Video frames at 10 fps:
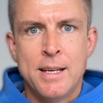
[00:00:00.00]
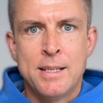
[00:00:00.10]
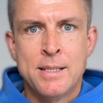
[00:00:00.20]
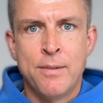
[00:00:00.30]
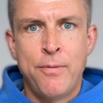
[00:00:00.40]

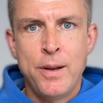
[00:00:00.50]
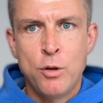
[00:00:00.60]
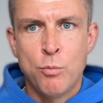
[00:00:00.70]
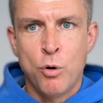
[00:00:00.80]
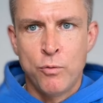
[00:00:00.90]
The
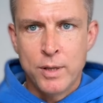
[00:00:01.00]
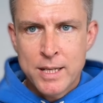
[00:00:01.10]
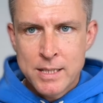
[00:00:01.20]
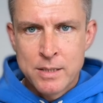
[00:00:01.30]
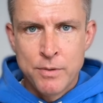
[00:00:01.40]
freedom of
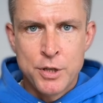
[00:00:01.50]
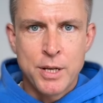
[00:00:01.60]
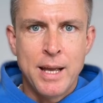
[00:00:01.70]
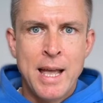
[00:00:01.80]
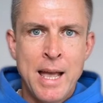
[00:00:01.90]
glasses which
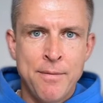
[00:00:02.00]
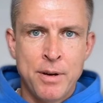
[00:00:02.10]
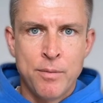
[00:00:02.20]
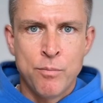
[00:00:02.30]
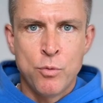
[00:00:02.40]

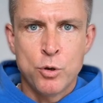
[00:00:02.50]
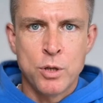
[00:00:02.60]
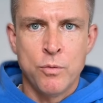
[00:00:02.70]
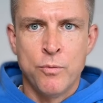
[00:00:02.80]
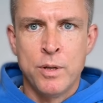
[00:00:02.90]
every
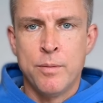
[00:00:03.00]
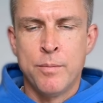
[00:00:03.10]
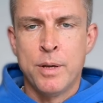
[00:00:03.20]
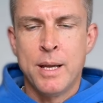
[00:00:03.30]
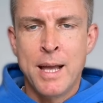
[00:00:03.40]
model will
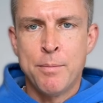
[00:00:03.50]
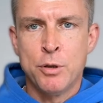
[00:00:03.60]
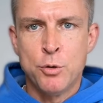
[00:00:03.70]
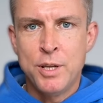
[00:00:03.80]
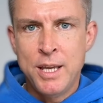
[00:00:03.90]
be able
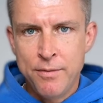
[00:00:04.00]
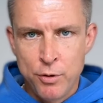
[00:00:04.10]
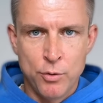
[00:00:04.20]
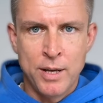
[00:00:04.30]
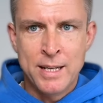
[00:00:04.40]
to give
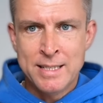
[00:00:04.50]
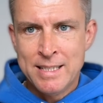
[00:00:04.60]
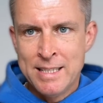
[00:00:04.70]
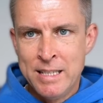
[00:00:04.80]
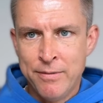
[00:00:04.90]
you at
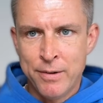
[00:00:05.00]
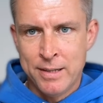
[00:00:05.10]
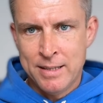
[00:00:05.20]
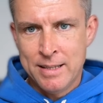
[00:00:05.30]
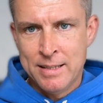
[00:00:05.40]

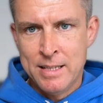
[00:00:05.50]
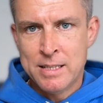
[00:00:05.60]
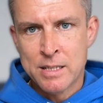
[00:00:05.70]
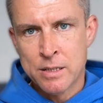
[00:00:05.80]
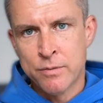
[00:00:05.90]
different
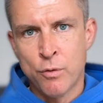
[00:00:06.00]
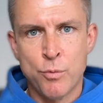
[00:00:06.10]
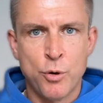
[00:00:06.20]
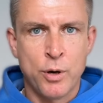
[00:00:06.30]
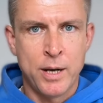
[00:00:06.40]
distances from
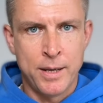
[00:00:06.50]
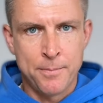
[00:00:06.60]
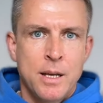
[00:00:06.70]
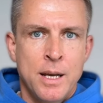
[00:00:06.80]
your eye.